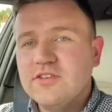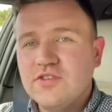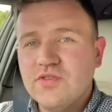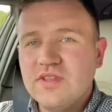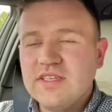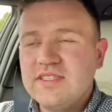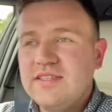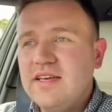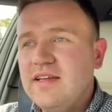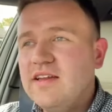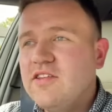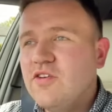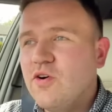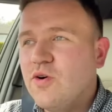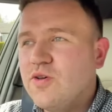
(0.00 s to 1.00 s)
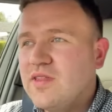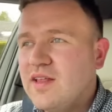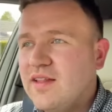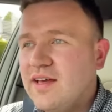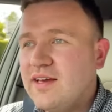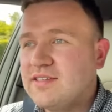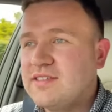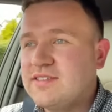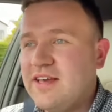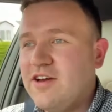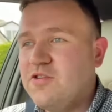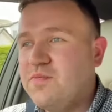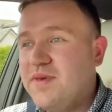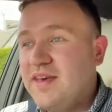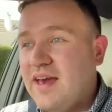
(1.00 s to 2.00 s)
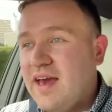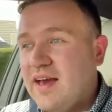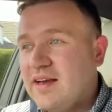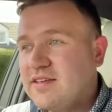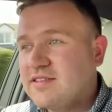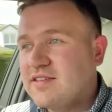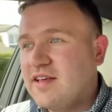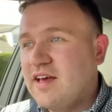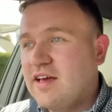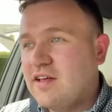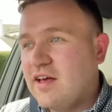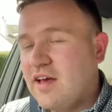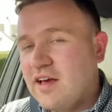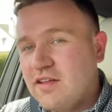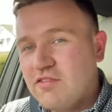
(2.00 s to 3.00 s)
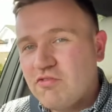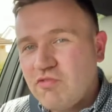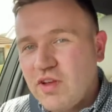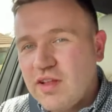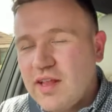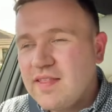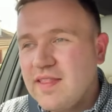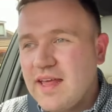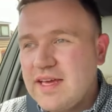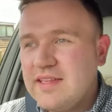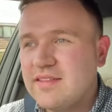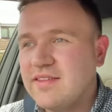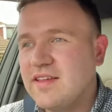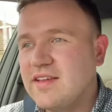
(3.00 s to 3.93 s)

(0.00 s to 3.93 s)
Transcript: so the steering on the Lexus LBX is really light,